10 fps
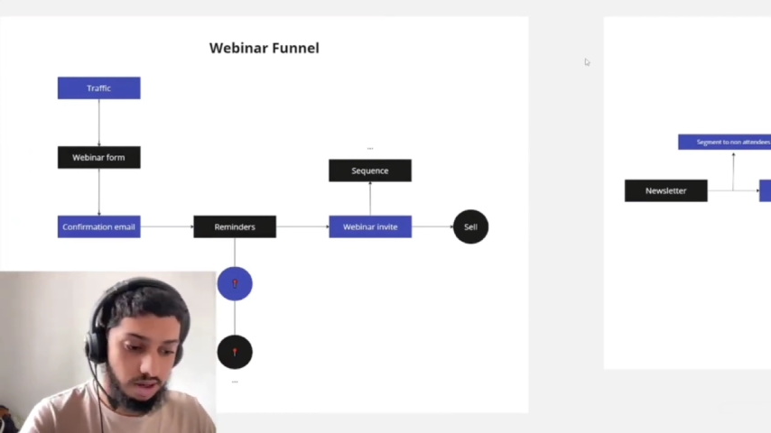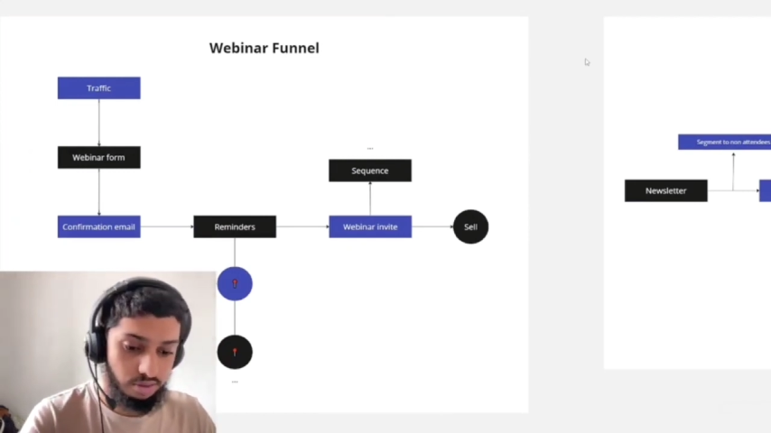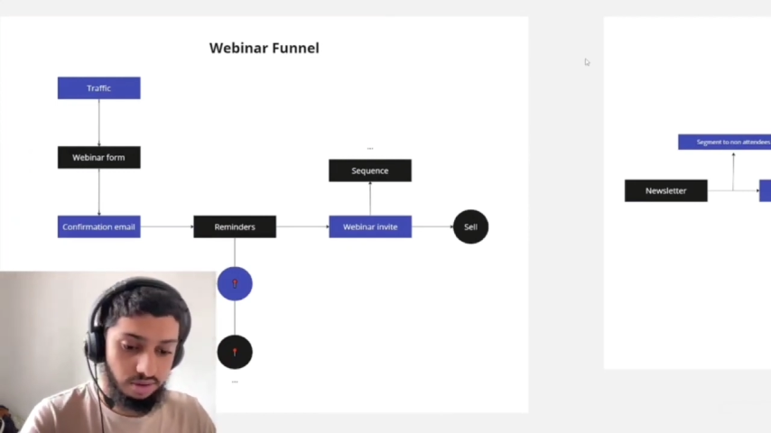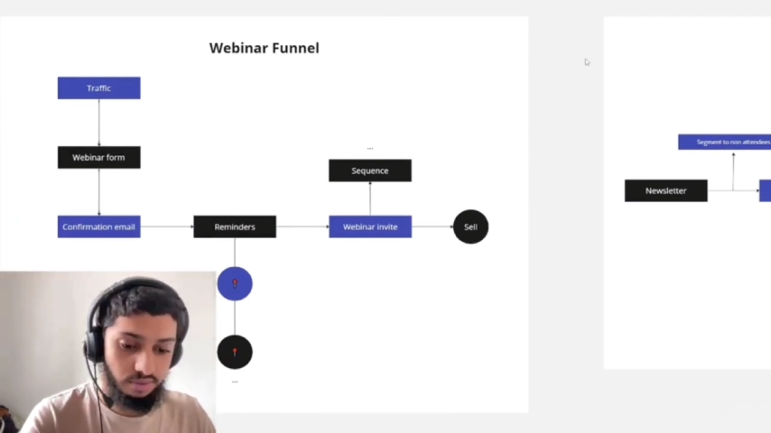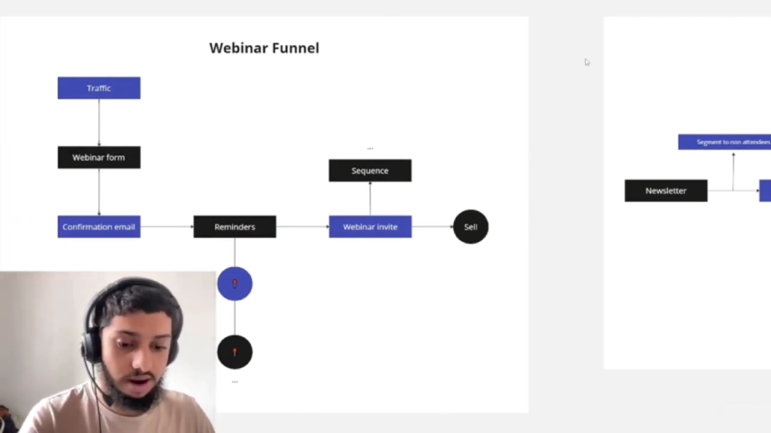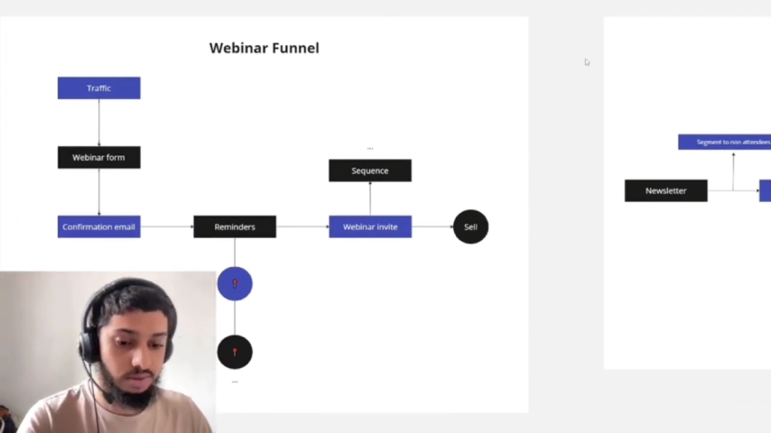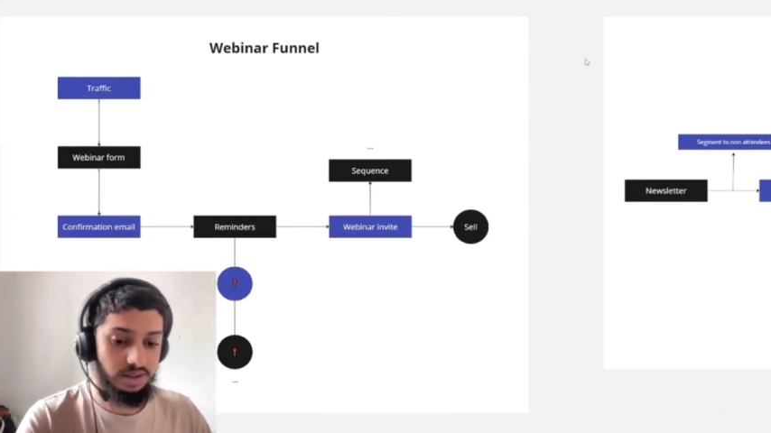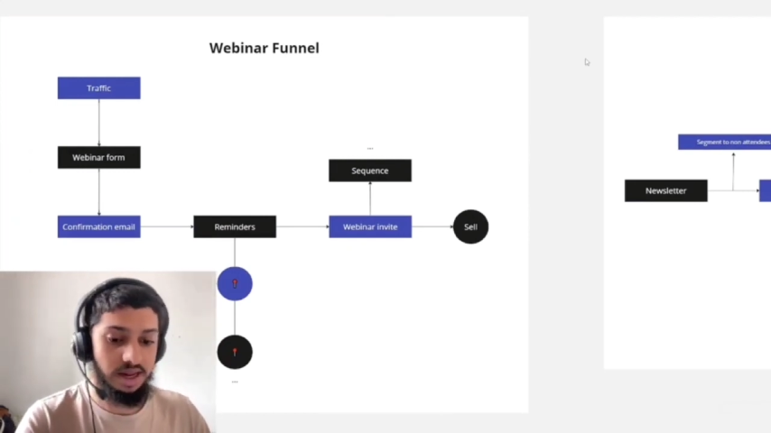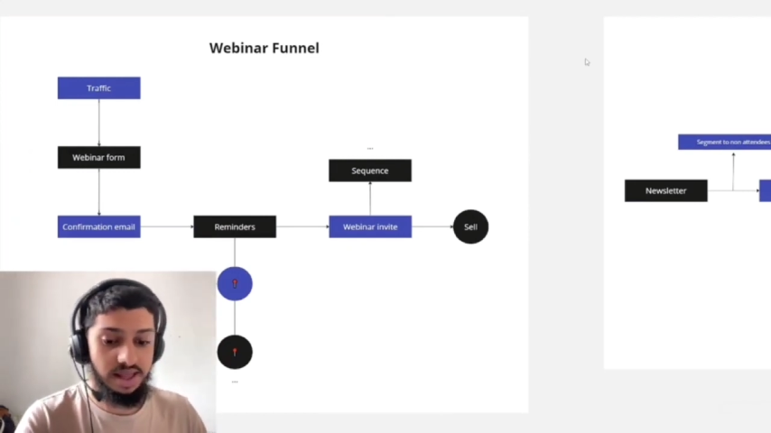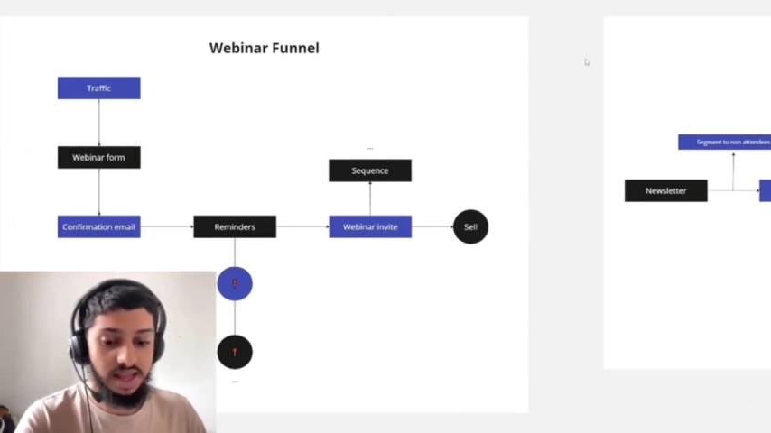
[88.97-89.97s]
hours,
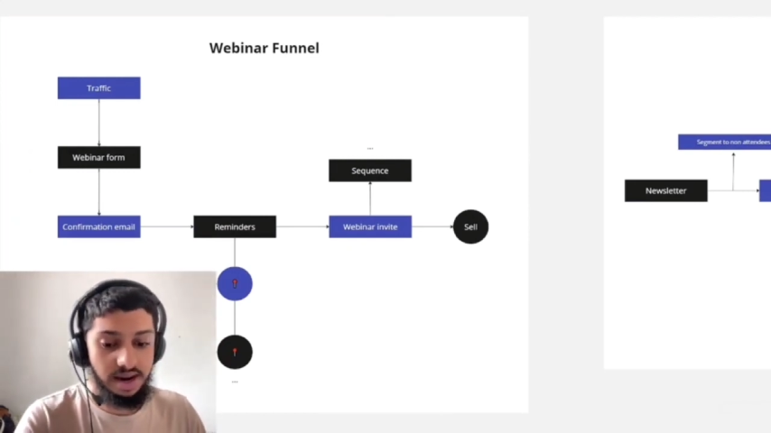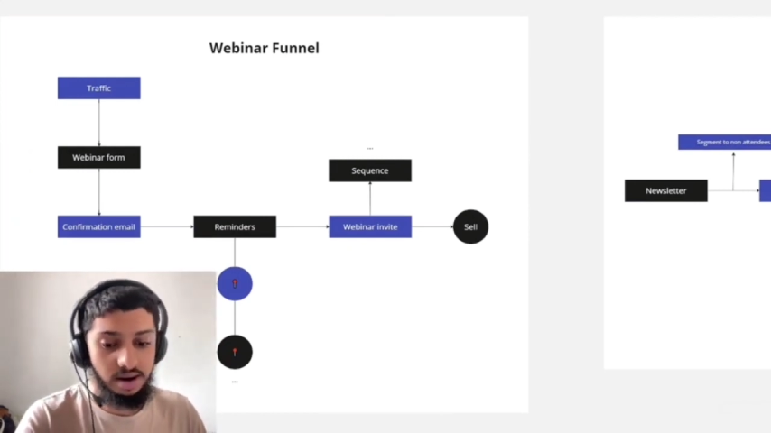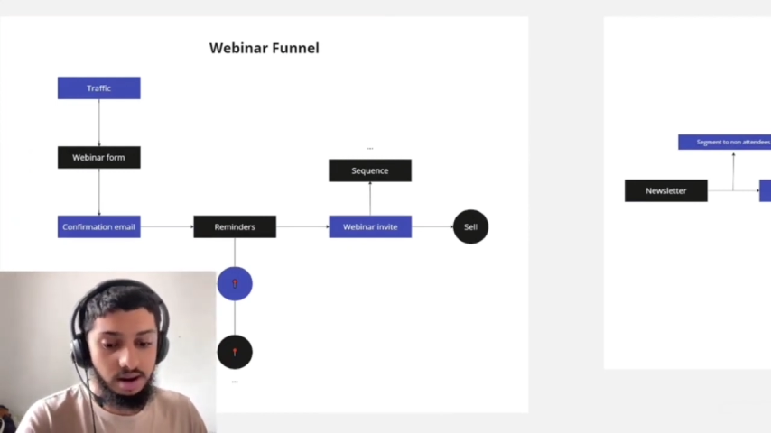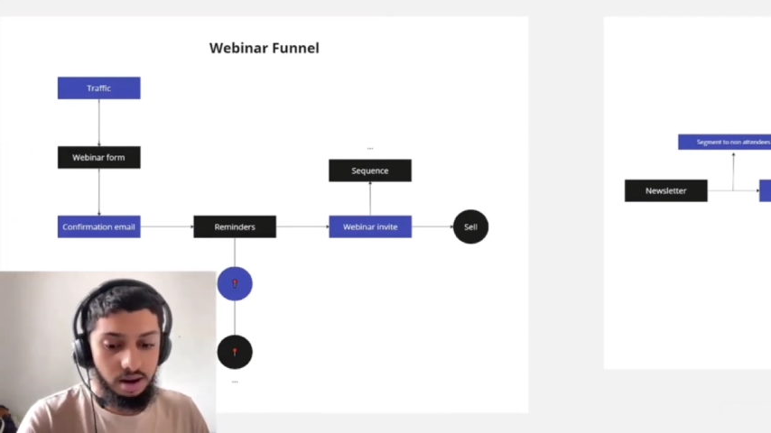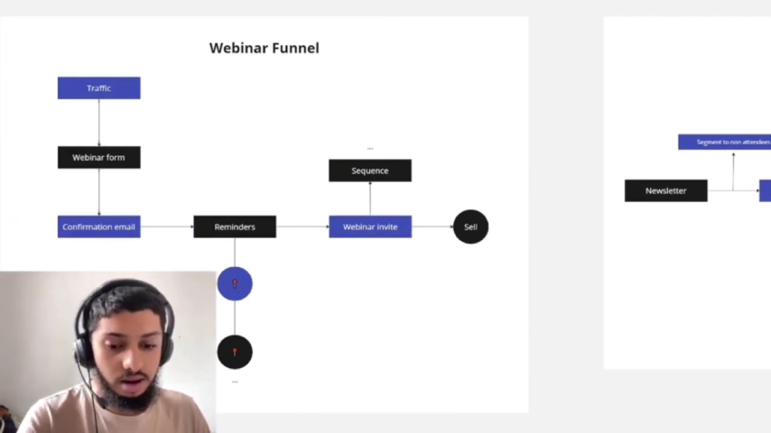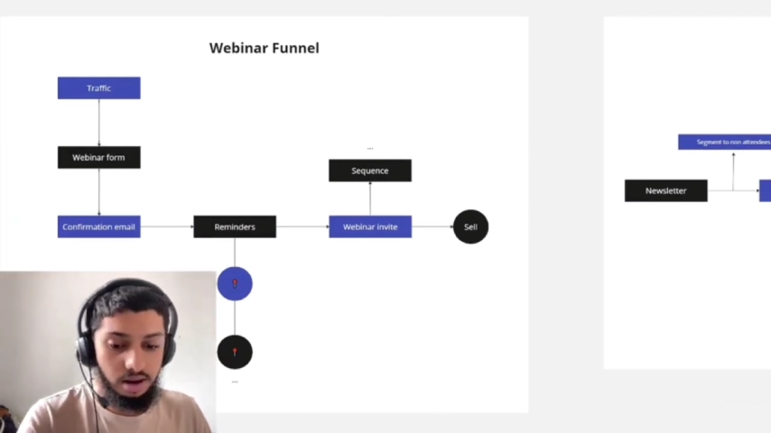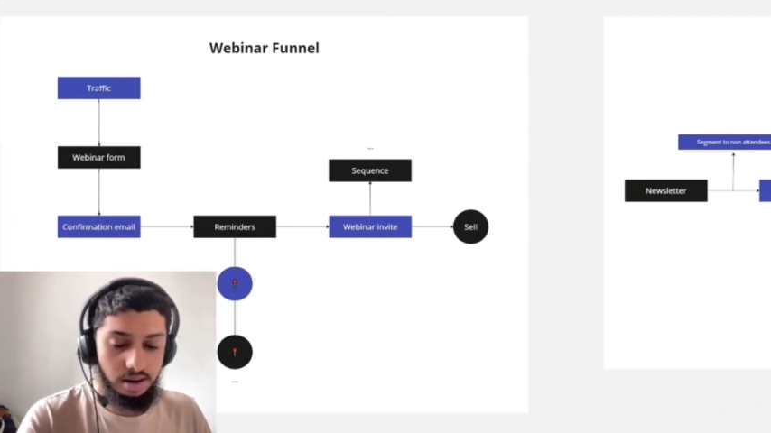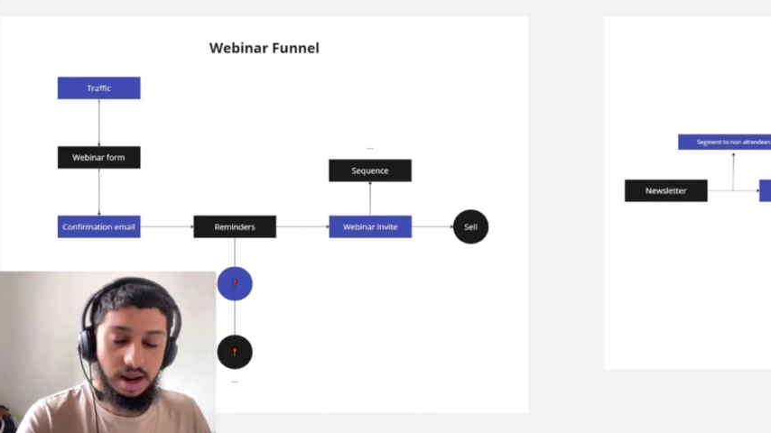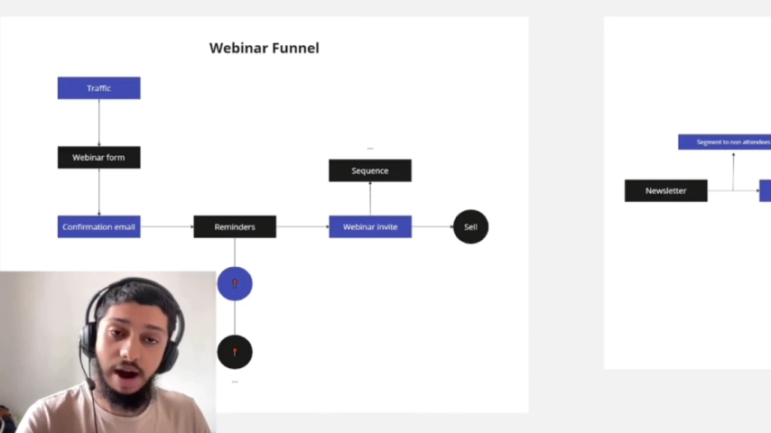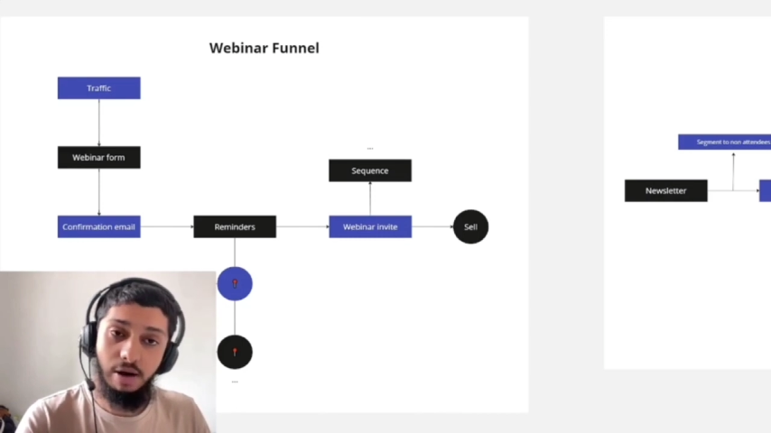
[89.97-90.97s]
and then
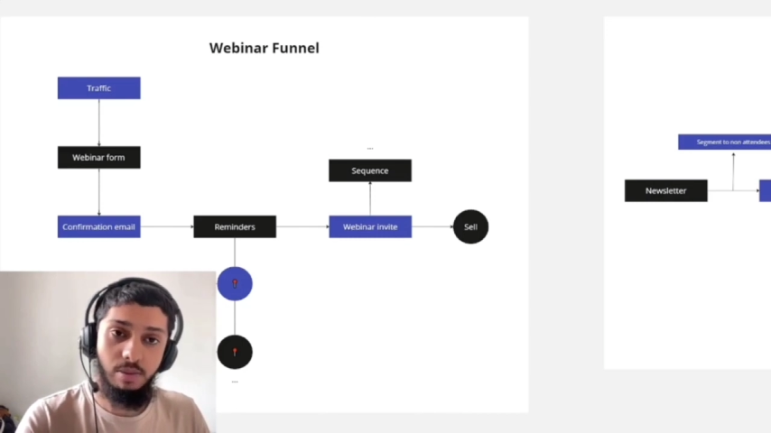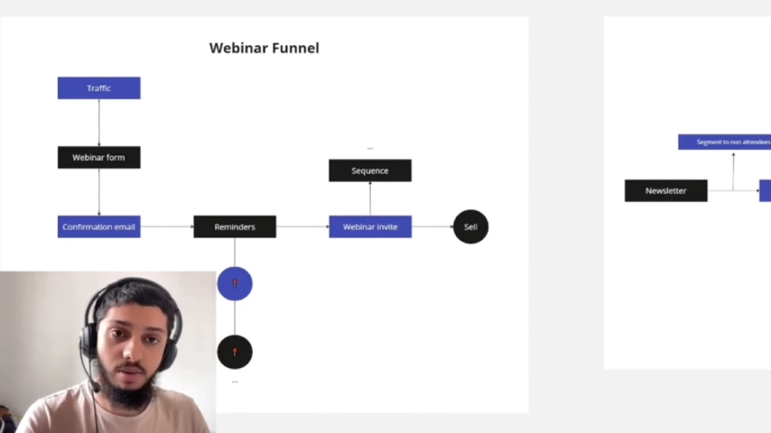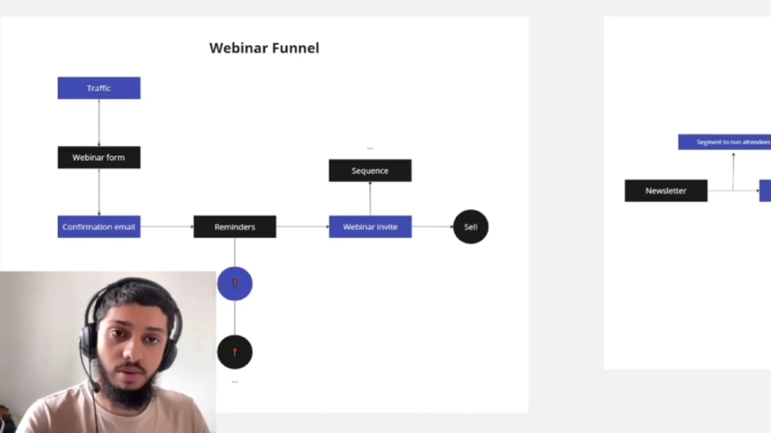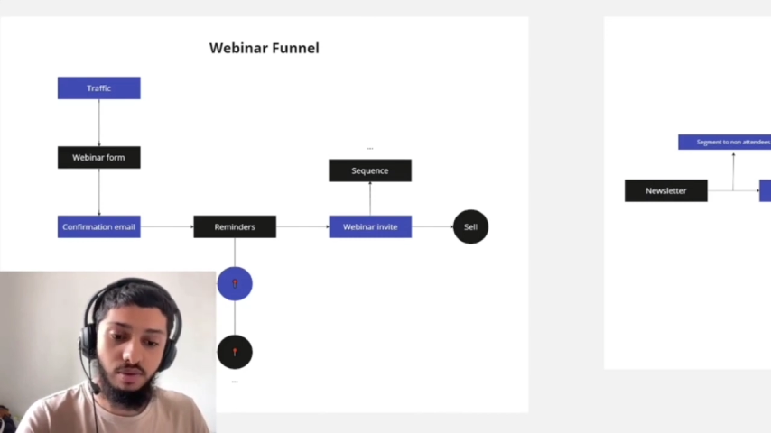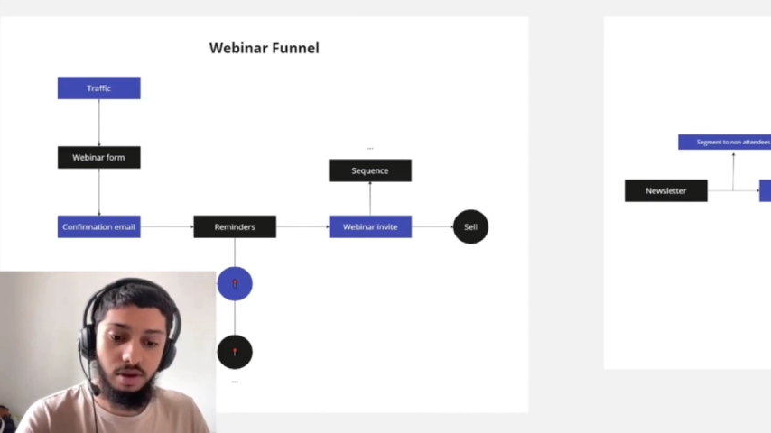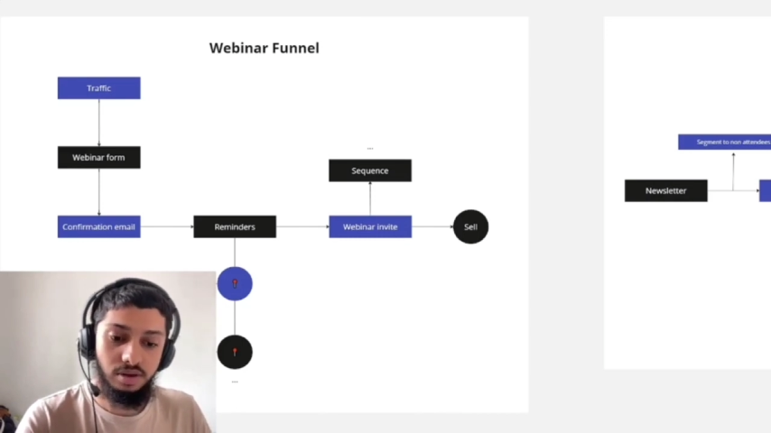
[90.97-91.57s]
an hour before.